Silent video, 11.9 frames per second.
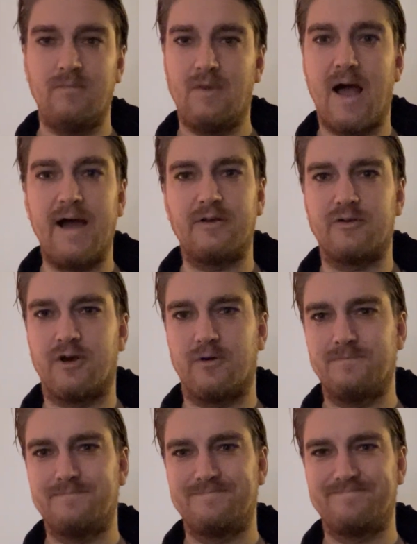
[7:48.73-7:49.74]
I don't know.
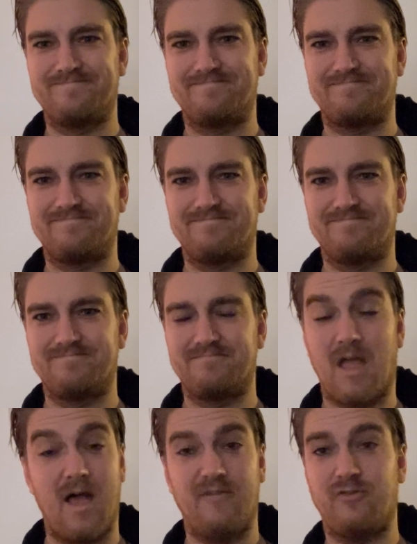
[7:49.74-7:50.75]

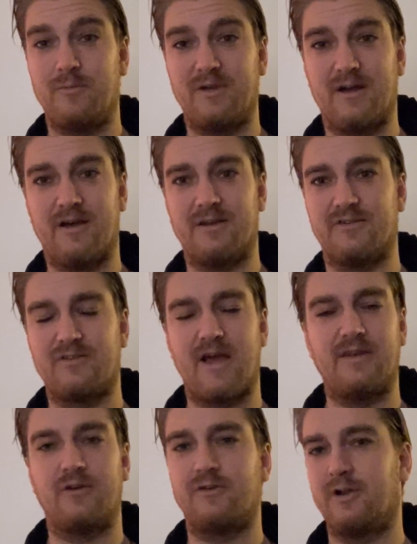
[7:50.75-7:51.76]
I have to be honest, I
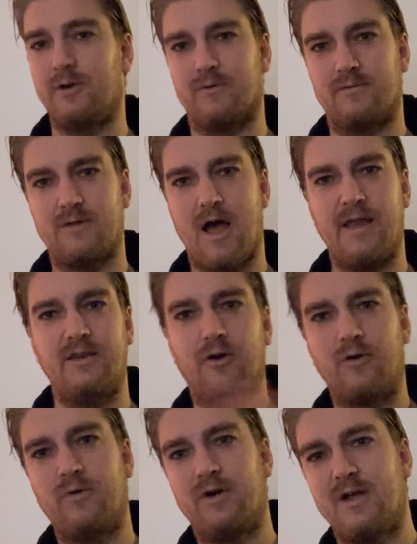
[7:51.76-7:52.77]
don't know. I
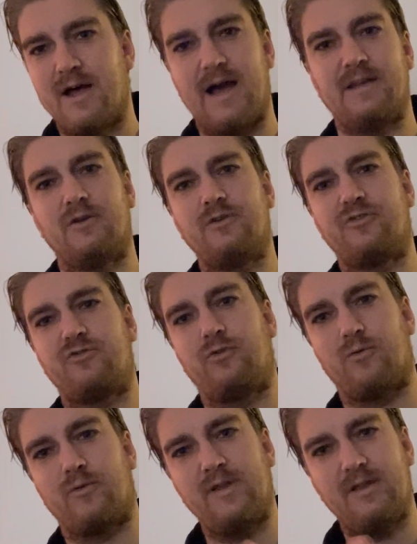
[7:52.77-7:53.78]
know the
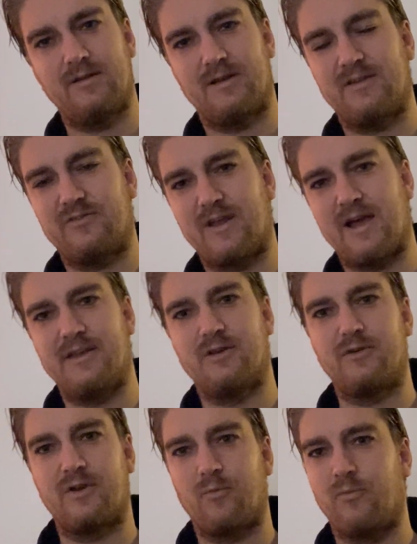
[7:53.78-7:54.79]
story. Let's say I
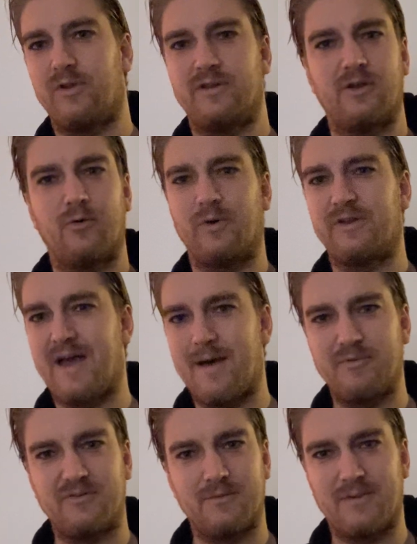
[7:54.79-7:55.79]
know what
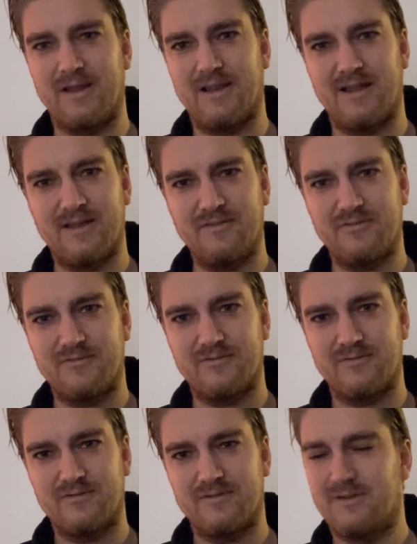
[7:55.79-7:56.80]
happened in my life,
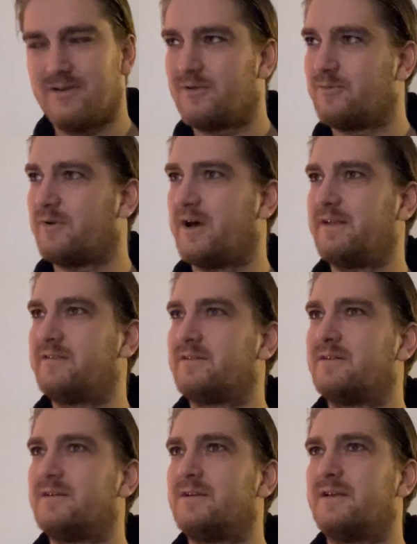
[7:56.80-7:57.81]
right?
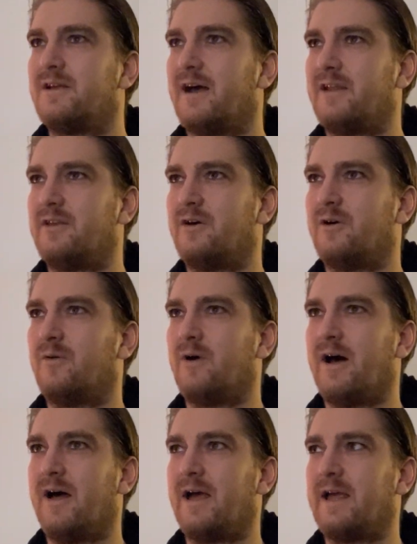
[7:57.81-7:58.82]
I know
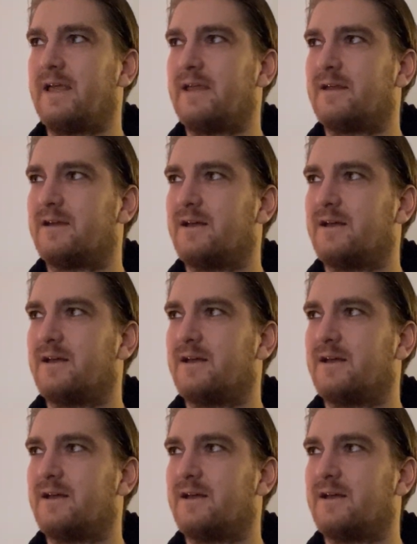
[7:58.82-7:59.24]
I